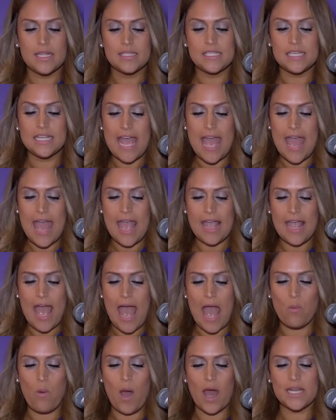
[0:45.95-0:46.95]
Today,
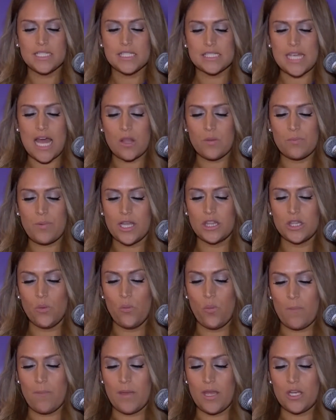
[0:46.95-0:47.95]
I want to celebrate the
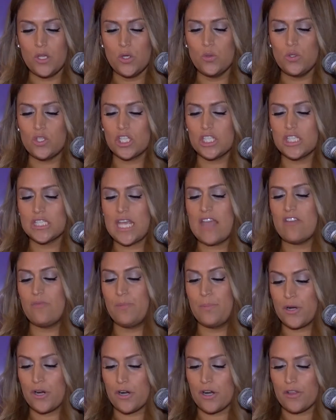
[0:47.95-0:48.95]
woman who just gave
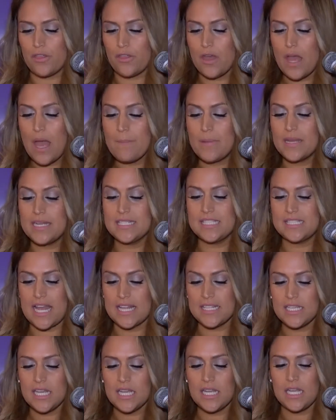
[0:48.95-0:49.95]
birth but is
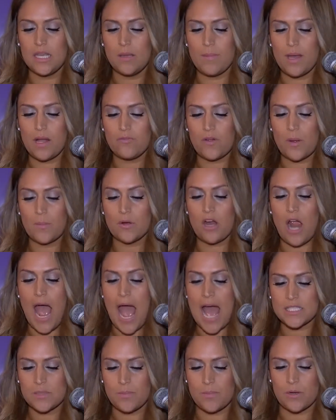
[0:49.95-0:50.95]
sending an email from her
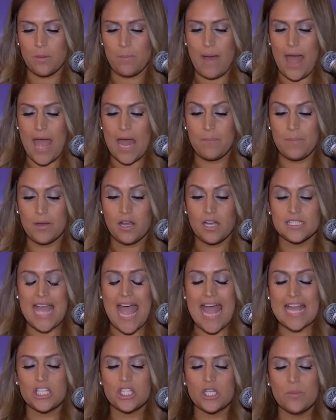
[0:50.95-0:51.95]
hospital bed because
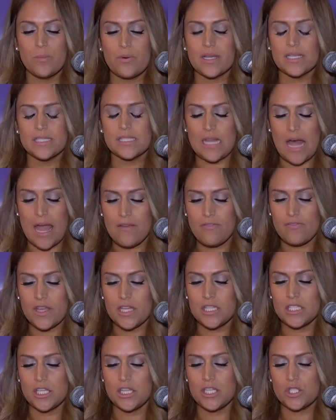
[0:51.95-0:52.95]
as she brings life
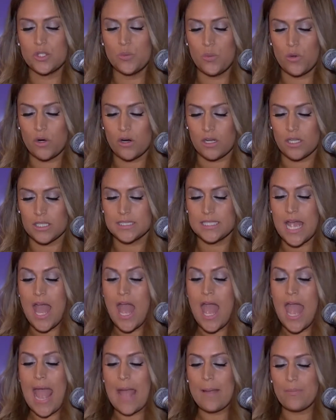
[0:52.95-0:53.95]
into this world,
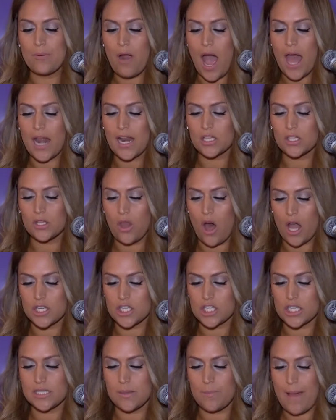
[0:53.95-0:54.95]
a product
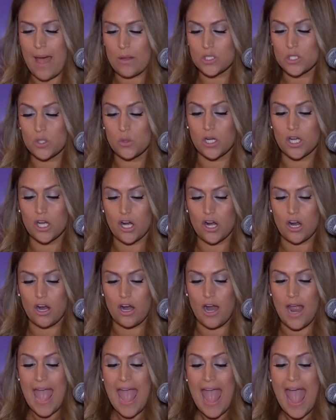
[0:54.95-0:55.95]
launch is about to
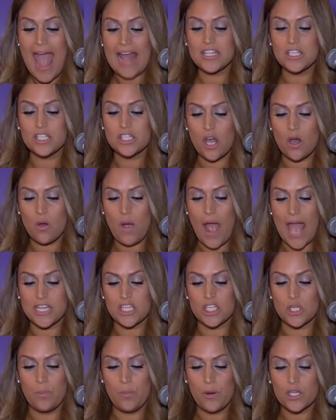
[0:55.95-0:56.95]
occur. And so, as
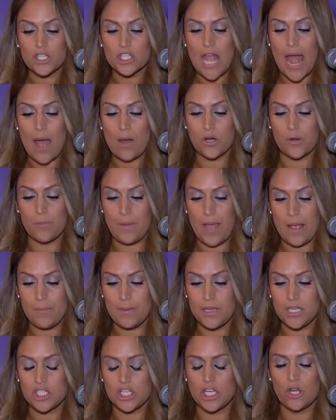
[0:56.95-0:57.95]
she pushed out her
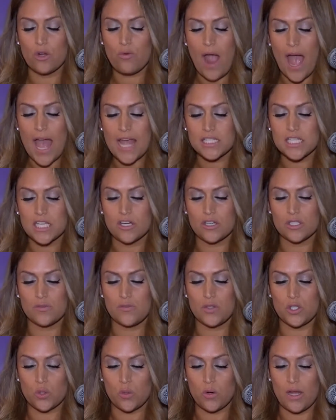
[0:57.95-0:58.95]
baby, she cried tears of
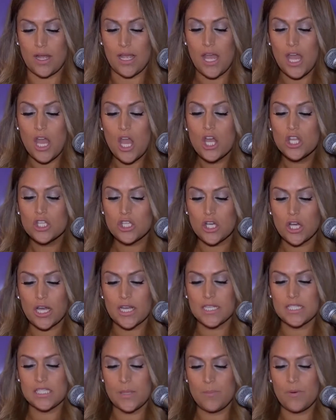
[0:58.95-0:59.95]
joy, took a
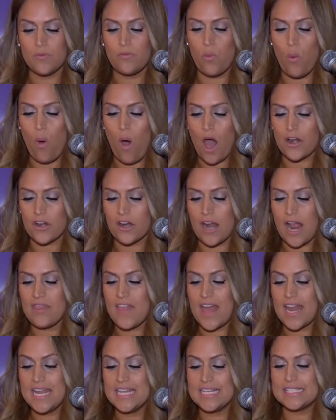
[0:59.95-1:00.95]
sip of water, and
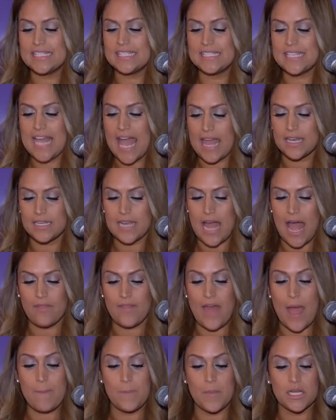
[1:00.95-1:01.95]
then hit send on
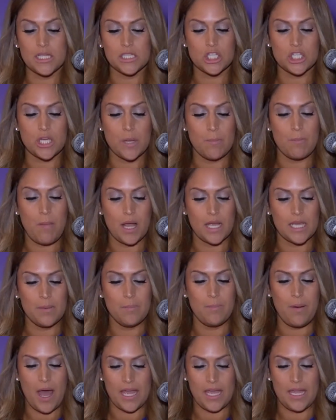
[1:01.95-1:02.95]
that MailChimp monkey
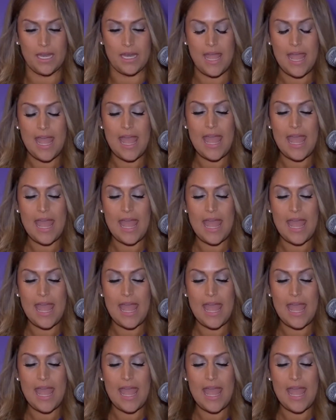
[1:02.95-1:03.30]
button.